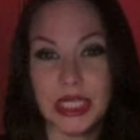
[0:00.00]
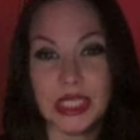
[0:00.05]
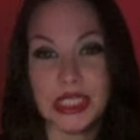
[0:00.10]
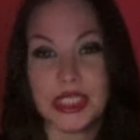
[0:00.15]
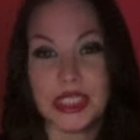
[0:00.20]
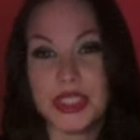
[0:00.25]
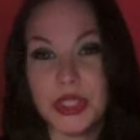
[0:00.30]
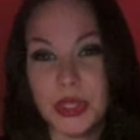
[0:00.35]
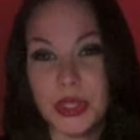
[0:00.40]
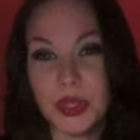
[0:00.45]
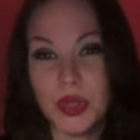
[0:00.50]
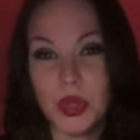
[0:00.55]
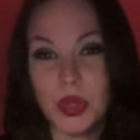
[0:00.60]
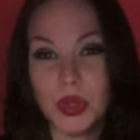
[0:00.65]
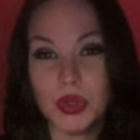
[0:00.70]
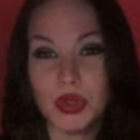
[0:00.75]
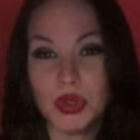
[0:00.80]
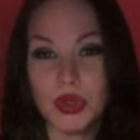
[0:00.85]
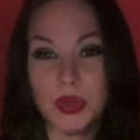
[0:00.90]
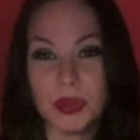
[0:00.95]
so
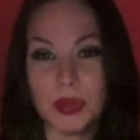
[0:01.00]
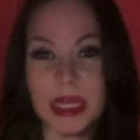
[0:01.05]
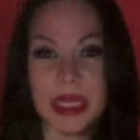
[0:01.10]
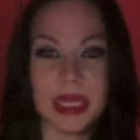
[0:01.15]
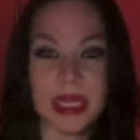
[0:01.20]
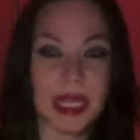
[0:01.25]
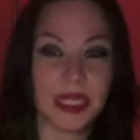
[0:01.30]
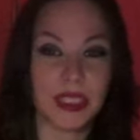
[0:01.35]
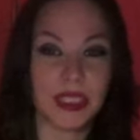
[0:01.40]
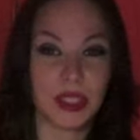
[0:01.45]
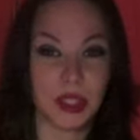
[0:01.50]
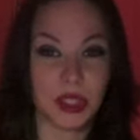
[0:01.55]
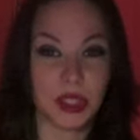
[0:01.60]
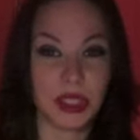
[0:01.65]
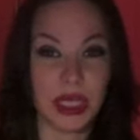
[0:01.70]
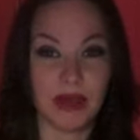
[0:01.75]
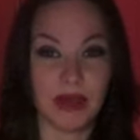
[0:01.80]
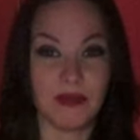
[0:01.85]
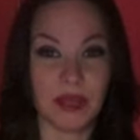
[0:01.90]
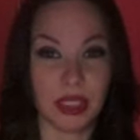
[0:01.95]
you may like to
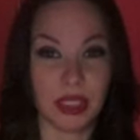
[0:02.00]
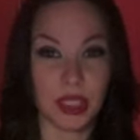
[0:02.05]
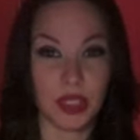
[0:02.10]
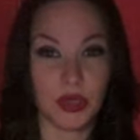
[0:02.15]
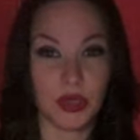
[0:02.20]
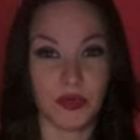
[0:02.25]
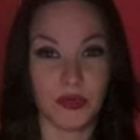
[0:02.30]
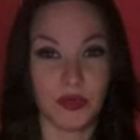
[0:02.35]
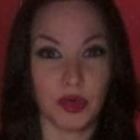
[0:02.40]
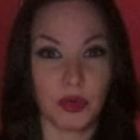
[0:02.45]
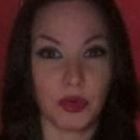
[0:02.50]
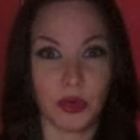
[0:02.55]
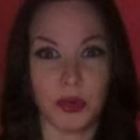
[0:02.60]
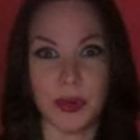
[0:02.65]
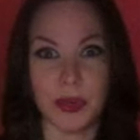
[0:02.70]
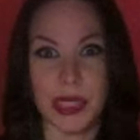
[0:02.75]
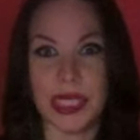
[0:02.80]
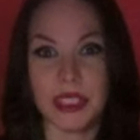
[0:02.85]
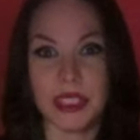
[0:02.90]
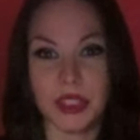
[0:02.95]
have that little verbal
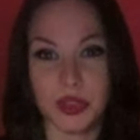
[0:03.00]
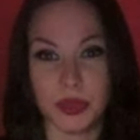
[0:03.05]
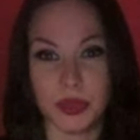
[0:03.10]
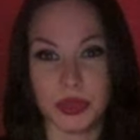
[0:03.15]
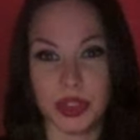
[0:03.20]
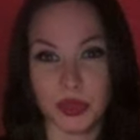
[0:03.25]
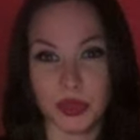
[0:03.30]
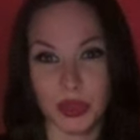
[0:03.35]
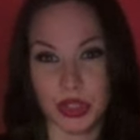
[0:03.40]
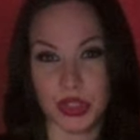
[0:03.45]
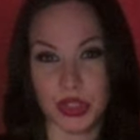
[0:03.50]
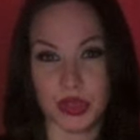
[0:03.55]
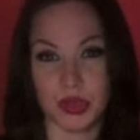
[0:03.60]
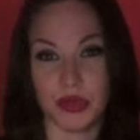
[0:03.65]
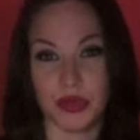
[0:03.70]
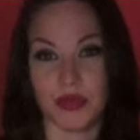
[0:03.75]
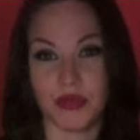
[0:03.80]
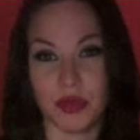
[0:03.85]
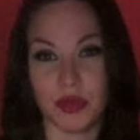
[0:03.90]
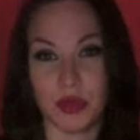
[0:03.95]
banter between the two
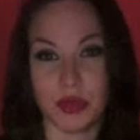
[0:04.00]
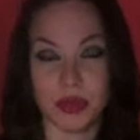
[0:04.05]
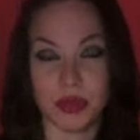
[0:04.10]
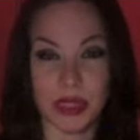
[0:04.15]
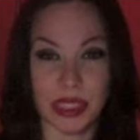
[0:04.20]
of you